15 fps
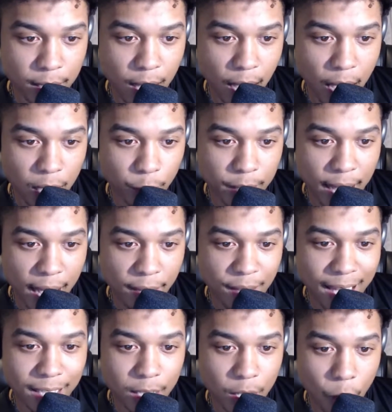Conor would have
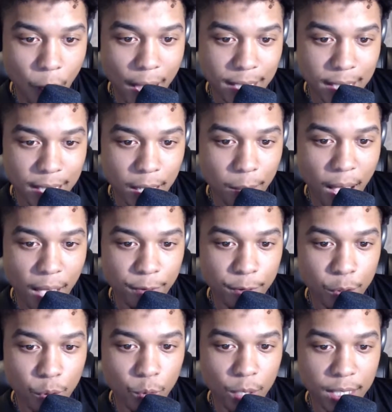had no idea, in my
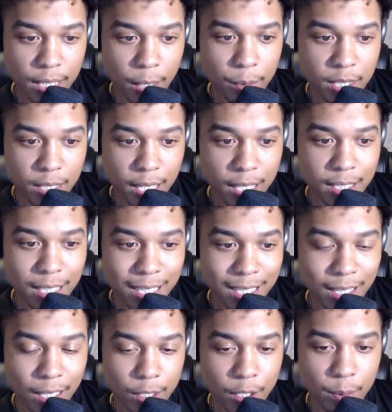view, of what they would suggest he
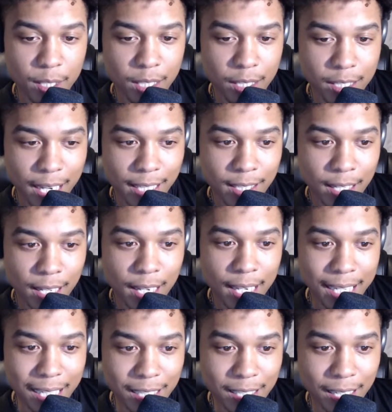excuse me, suggest
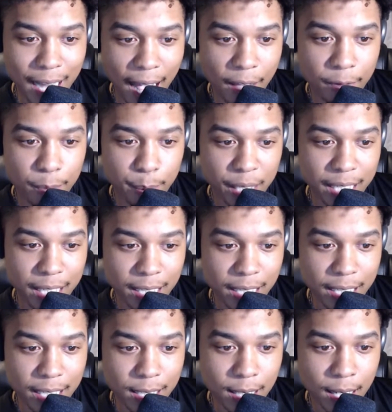he should have
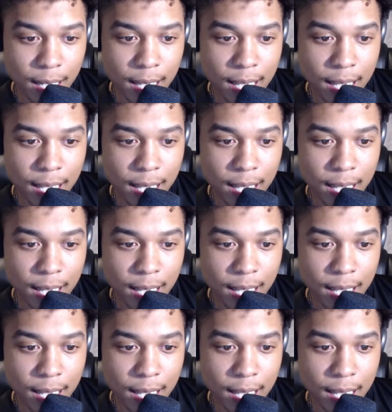PEDs.